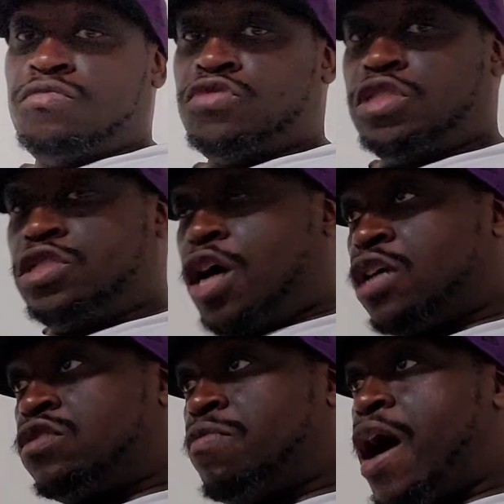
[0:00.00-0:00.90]
She
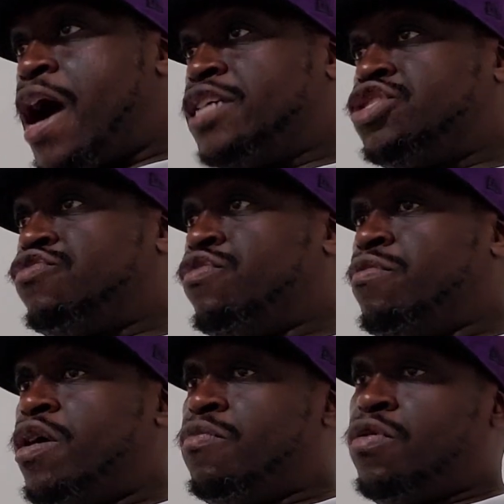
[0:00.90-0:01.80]
talks about how she
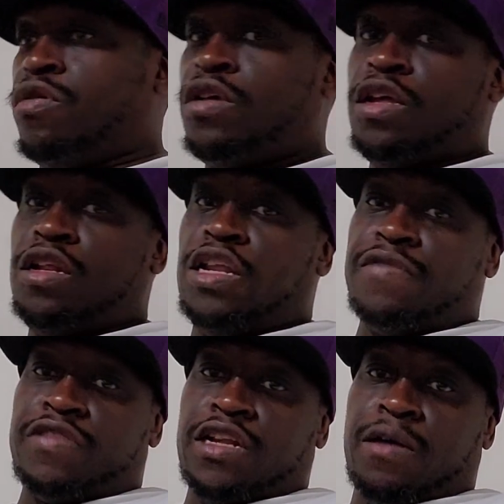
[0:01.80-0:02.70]
remember
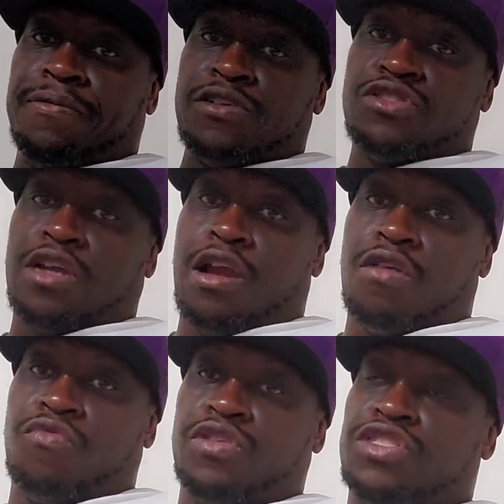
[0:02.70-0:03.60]
lifting up her
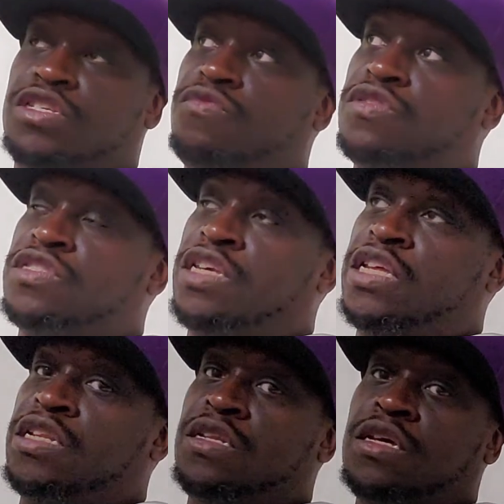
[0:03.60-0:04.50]
skirt when she was
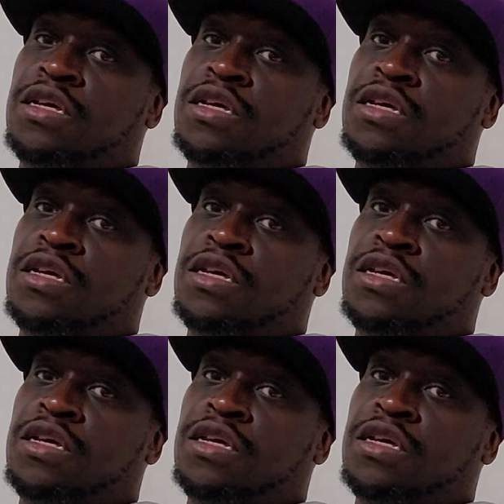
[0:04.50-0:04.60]
in